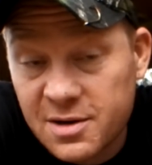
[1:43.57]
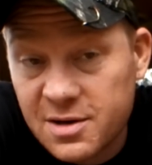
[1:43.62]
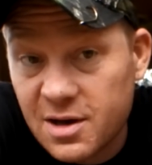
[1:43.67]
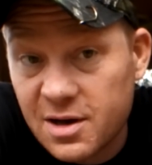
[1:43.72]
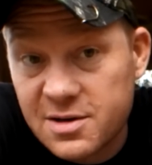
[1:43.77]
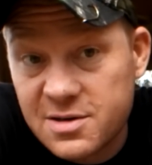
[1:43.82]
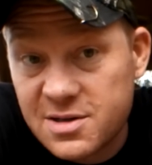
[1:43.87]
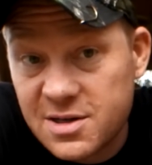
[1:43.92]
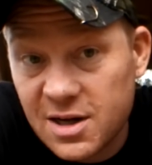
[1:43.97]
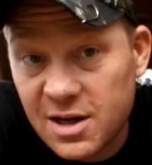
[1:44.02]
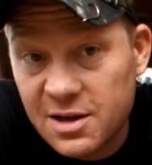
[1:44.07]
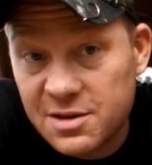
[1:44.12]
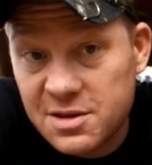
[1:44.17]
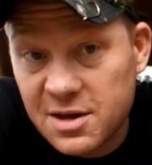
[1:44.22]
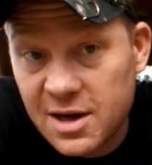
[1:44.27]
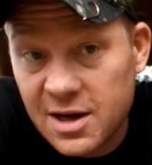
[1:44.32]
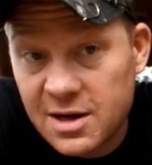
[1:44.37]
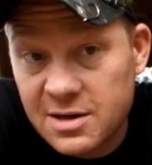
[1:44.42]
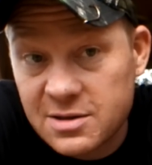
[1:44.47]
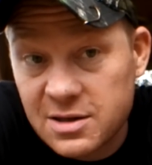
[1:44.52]
done silly
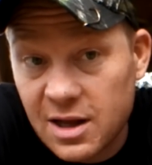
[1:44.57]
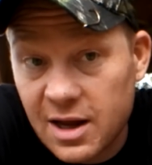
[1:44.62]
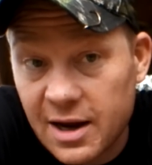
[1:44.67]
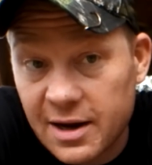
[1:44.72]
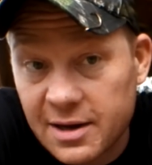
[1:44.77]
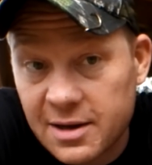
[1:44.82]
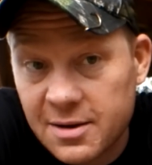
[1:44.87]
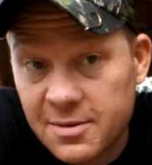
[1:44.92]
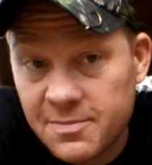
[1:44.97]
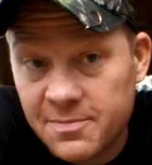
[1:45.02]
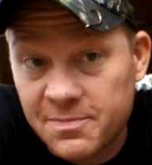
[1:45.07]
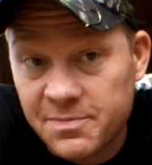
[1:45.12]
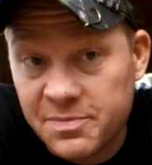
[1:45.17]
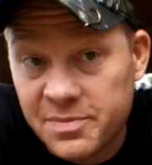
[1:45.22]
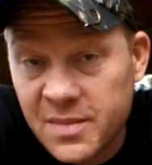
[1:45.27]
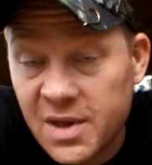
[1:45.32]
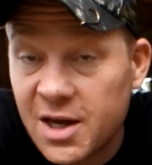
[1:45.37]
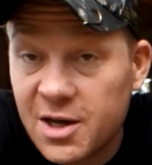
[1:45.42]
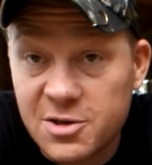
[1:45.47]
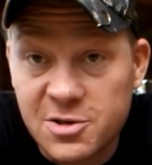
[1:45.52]
things like
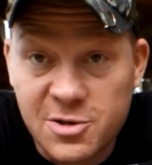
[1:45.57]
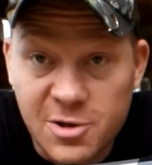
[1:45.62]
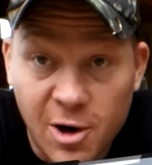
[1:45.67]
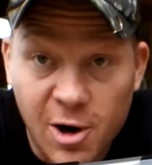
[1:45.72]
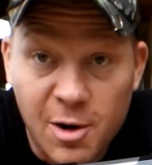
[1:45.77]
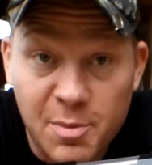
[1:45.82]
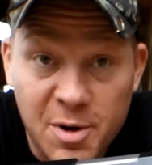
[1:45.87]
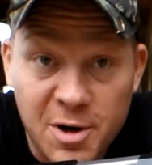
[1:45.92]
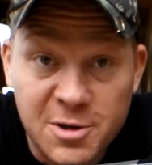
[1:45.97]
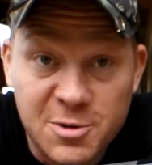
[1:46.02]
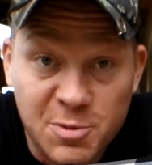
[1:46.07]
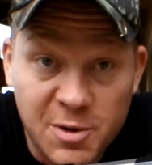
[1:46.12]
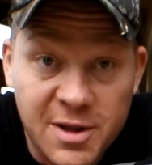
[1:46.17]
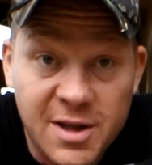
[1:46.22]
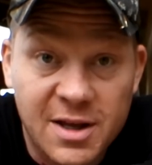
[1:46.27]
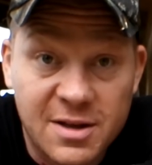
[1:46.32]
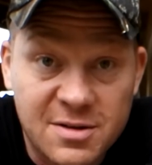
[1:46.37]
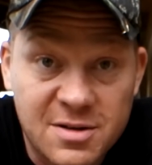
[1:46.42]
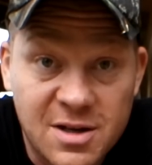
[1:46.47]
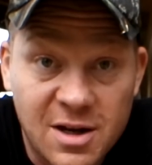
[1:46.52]
hit starburst
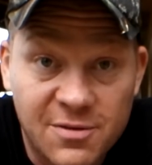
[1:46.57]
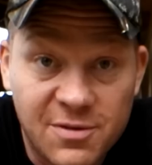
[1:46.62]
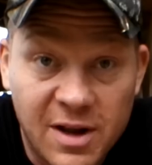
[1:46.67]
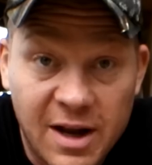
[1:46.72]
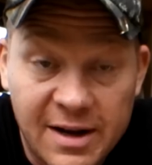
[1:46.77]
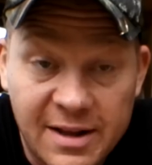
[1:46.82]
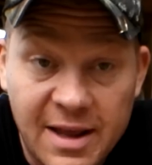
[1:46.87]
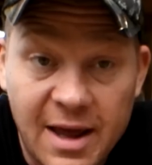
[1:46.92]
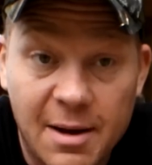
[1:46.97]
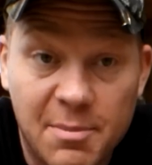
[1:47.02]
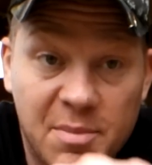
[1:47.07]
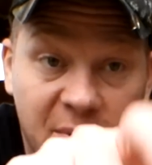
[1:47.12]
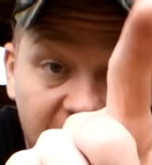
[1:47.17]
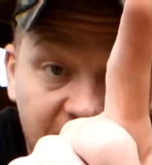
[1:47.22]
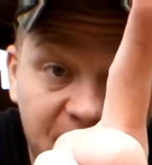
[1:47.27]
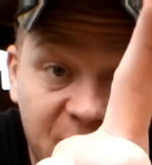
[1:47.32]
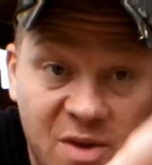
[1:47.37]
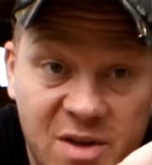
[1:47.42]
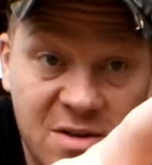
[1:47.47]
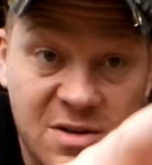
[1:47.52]
with it and stuff like that.
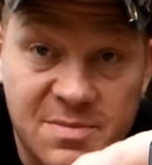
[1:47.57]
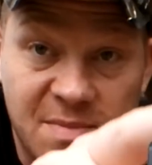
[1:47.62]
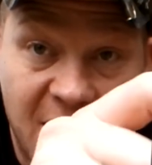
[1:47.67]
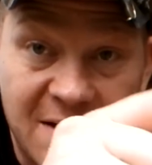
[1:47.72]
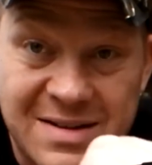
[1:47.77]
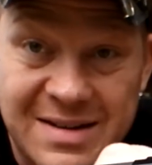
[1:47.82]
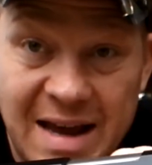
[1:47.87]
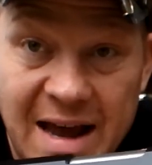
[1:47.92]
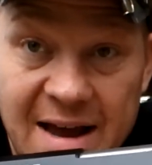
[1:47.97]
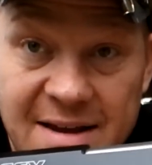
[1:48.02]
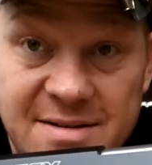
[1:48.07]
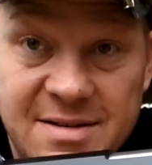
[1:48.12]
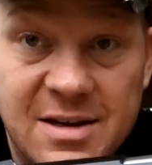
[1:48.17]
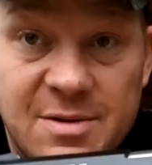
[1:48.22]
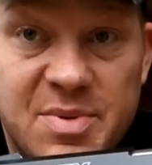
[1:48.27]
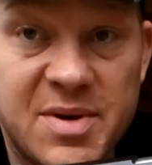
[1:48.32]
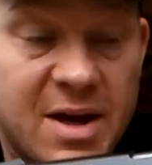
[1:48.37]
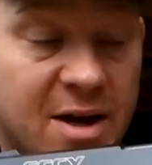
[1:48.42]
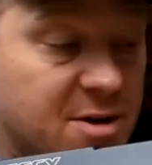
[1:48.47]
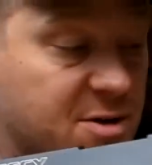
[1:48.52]
But this is my SCCY
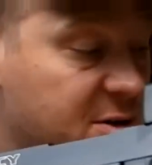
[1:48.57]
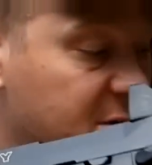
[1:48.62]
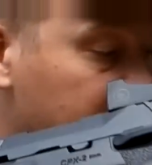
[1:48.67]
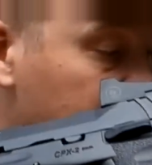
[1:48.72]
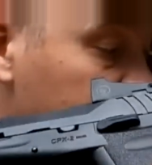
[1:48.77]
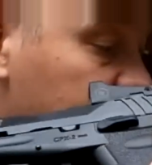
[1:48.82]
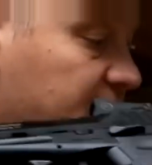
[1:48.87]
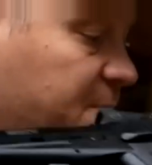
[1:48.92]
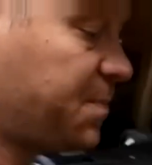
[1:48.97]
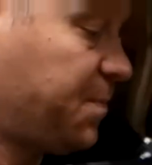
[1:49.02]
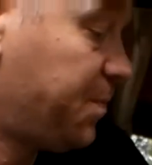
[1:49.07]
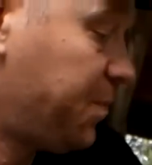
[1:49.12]
CPX-2.